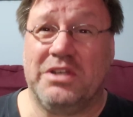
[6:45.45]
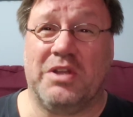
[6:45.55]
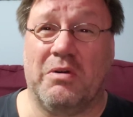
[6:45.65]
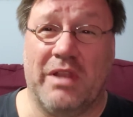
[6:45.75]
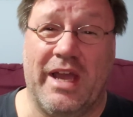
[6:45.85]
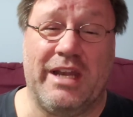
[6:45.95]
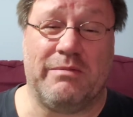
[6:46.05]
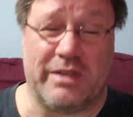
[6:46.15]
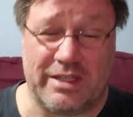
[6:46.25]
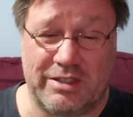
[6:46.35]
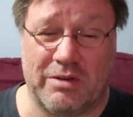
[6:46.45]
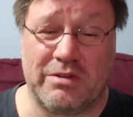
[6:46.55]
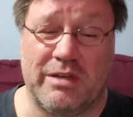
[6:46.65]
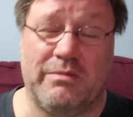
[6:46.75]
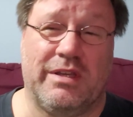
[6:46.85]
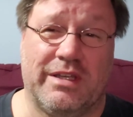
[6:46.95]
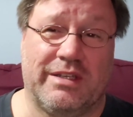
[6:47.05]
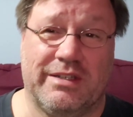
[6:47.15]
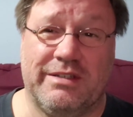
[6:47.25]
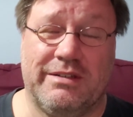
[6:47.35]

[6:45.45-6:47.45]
Don't lie to me. Don't come in